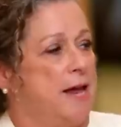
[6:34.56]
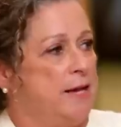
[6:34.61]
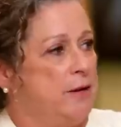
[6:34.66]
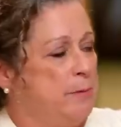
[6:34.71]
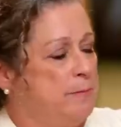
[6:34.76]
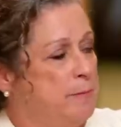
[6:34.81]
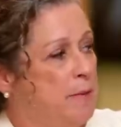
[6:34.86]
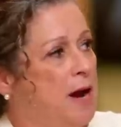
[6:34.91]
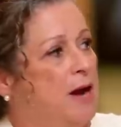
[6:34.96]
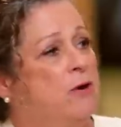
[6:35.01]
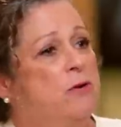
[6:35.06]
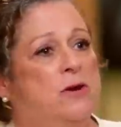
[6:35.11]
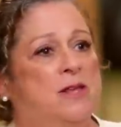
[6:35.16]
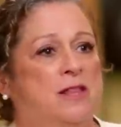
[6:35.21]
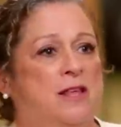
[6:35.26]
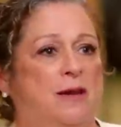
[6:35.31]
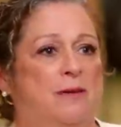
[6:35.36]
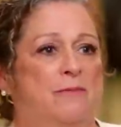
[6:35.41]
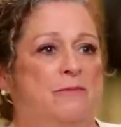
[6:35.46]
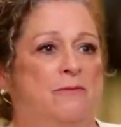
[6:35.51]
and
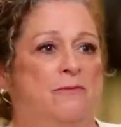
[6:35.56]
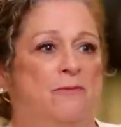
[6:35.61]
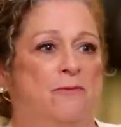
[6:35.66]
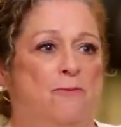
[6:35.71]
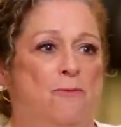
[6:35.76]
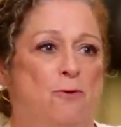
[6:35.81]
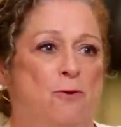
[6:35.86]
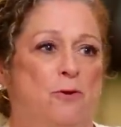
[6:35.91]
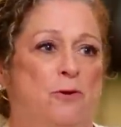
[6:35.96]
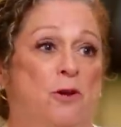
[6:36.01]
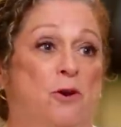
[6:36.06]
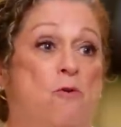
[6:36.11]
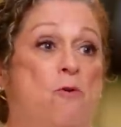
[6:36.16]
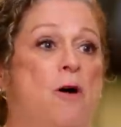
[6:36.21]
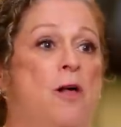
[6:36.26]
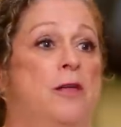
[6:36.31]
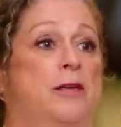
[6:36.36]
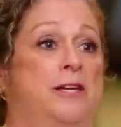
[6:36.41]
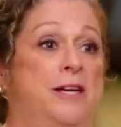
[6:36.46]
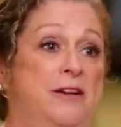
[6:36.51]
admiring them for the
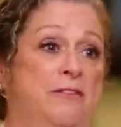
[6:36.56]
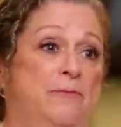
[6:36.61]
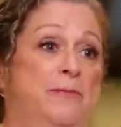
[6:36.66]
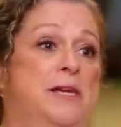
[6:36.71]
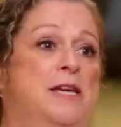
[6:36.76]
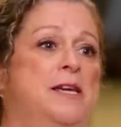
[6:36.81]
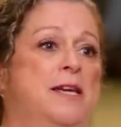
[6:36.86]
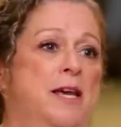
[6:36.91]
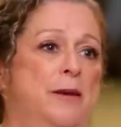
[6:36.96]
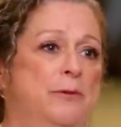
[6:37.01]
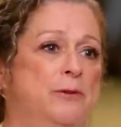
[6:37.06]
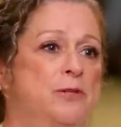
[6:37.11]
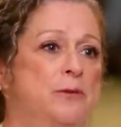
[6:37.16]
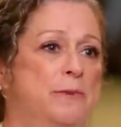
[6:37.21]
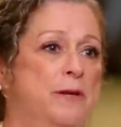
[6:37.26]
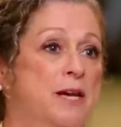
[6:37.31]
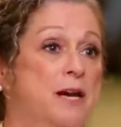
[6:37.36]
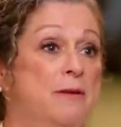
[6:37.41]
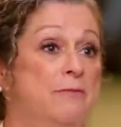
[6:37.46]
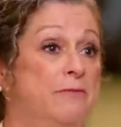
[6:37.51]
quality of being able
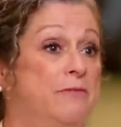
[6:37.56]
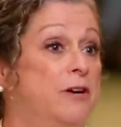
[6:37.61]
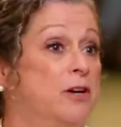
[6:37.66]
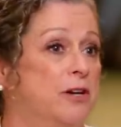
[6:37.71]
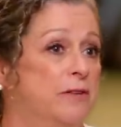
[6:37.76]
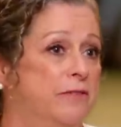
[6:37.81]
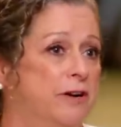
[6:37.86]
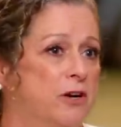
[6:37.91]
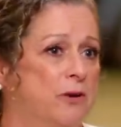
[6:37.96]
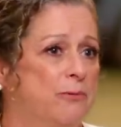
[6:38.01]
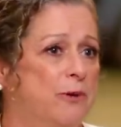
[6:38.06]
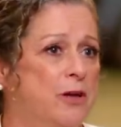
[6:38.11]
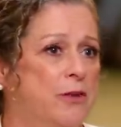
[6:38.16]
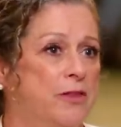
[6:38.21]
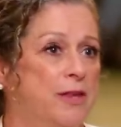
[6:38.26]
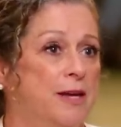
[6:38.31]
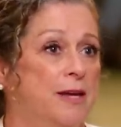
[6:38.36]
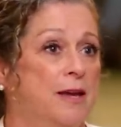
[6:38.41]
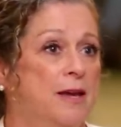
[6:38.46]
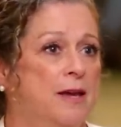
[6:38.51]
to become very, very
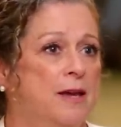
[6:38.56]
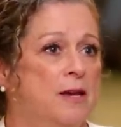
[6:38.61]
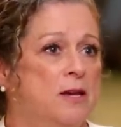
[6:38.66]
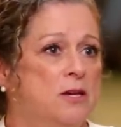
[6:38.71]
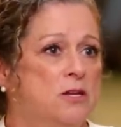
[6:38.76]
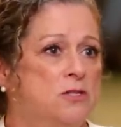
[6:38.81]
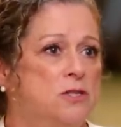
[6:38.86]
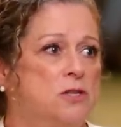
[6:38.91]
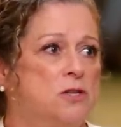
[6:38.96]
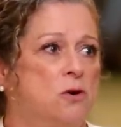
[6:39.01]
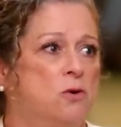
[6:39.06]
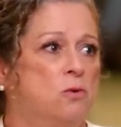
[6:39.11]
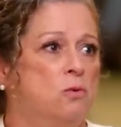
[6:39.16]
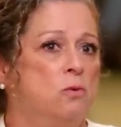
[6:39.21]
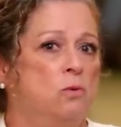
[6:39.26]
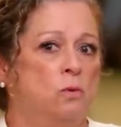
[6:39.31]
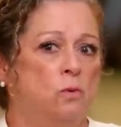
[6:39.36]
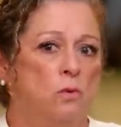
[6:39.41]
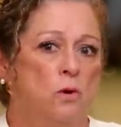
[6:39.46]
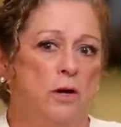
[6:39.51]
wealthy.
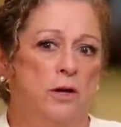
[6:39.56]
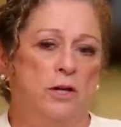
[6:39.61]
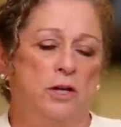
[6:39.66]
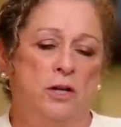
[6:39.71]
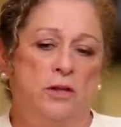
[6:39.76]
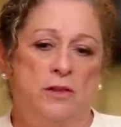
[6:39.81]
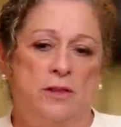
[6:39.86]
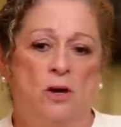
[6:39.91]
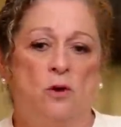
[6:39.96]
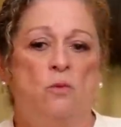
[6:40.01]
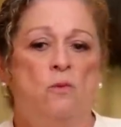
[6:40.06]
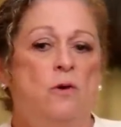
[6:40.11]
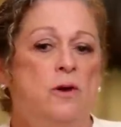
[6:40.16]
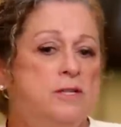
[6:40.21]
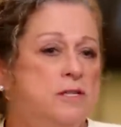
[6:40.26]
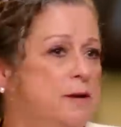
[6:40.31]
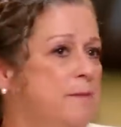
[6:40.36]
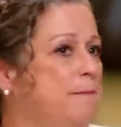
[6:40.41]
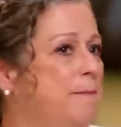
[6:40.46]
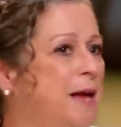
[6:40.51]
So there
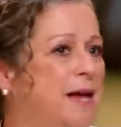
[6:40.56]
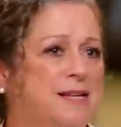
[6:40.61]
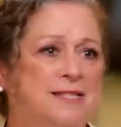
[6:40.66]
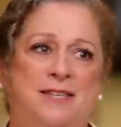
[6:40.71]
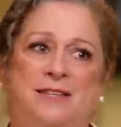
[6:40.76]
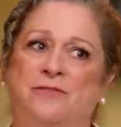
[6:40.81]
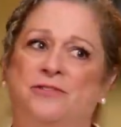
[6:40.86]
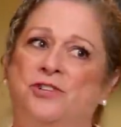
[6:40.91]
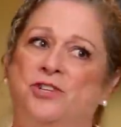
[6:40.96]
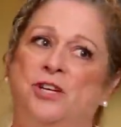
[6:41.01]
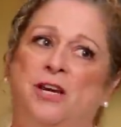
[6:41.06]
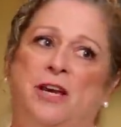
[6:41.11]
was a massive